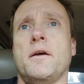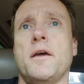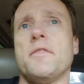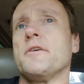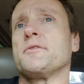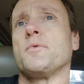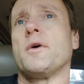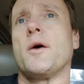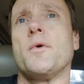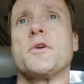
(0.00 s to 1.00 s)
And this
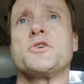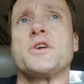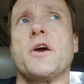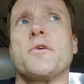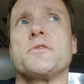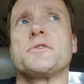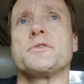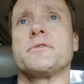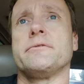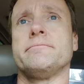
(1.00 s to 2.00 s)
one I want to share
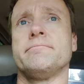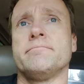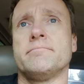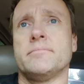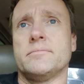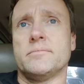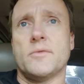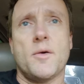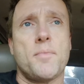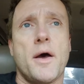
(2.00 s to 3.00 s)
is
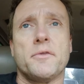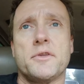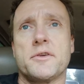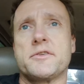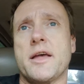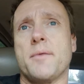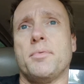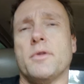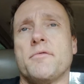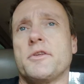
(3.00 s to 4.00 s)
about the
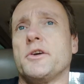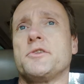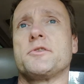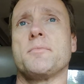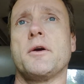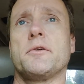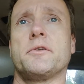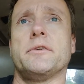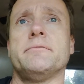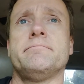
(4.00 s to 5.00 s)
example of the Good Samaritan.